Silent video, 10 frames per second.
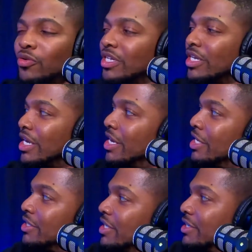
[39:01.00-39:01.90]
the key
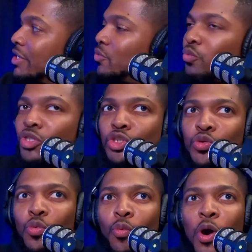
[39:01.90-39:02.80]
is it's in what
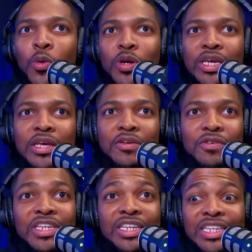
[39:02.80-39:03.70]
you won't give.
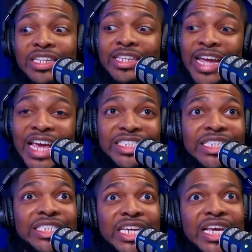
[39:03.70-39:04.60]
That's
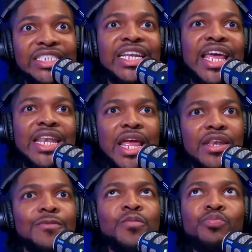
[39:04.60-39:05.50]
the test.
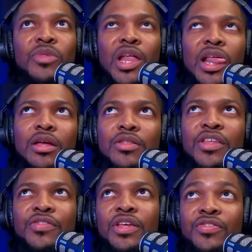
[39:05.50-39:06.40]
And
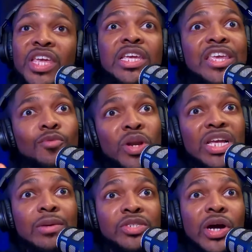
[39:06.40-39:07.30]
the thing, even when it
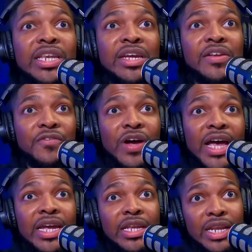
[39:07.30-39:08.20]
comes to
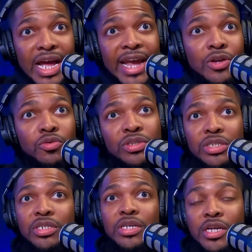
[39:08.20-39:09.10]
identifying idols,
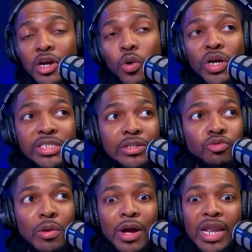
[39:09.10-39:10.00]
to your question,
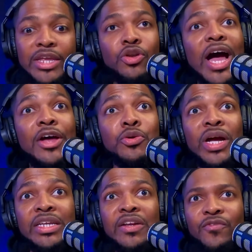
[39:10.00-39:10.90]
Luke, about like, how do you
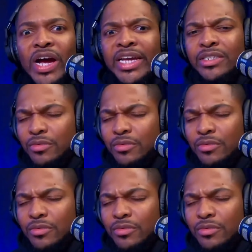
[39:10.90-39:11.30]
identify it?